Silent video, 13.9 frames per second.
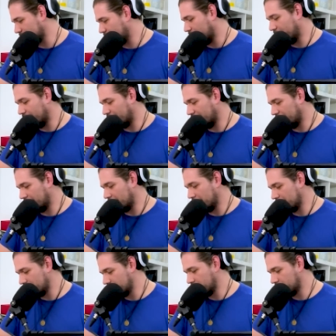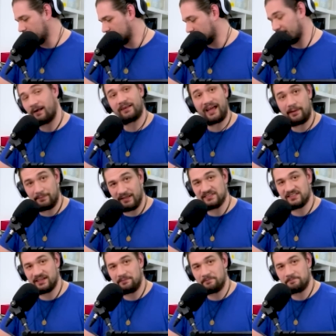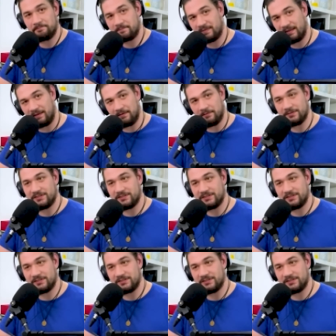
Uh, with all that being said, We'll